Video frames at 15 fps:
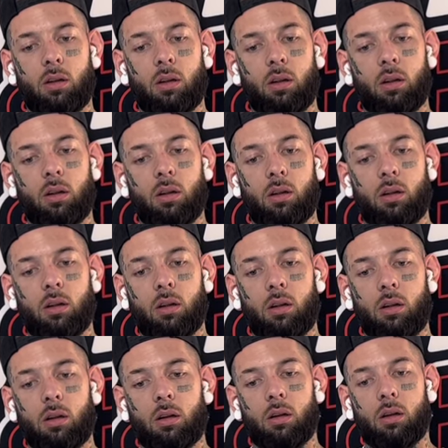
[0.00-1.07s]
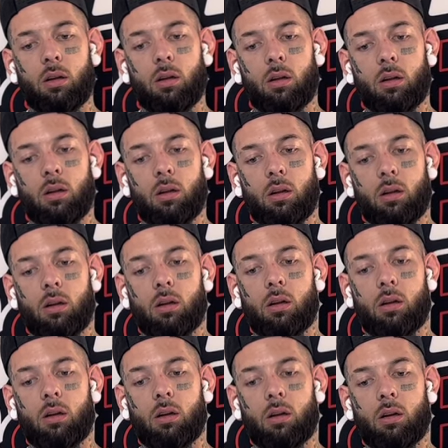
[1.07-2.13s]

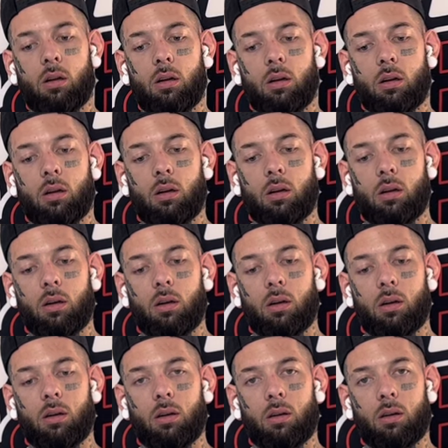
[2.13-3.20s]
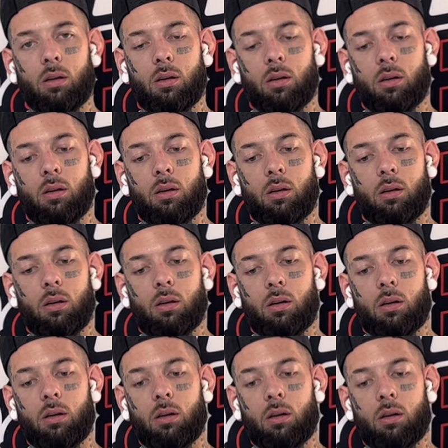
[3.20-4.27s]

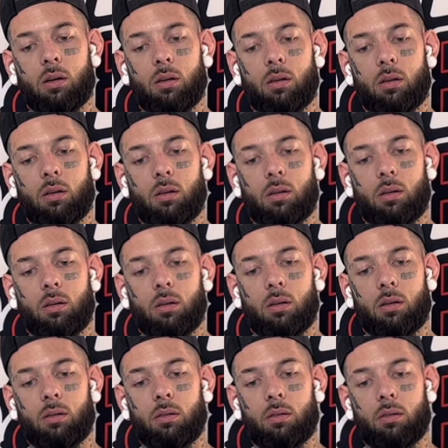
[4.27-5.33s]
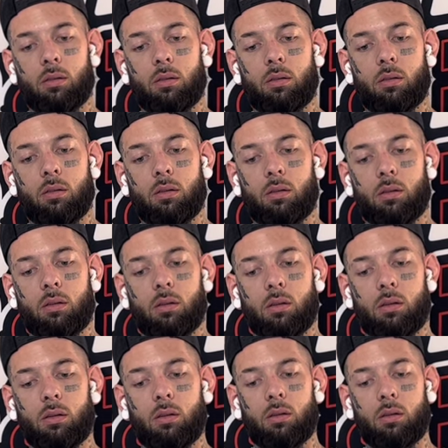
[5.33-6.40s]

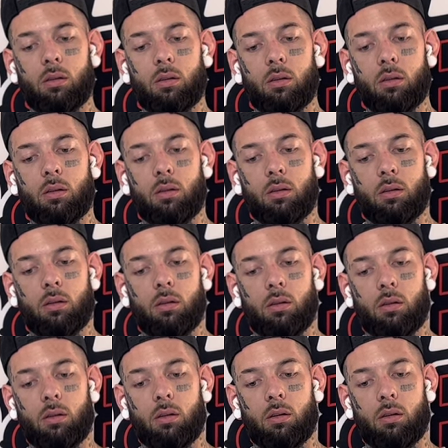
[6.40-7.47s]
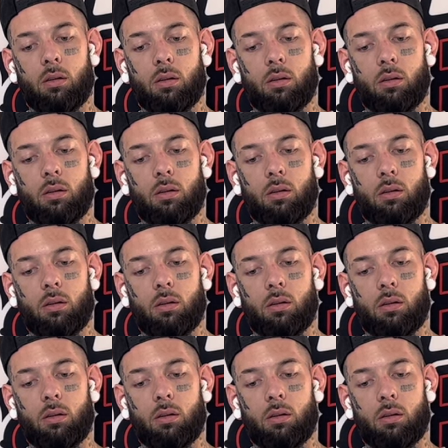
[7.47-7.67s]
(no one is talking)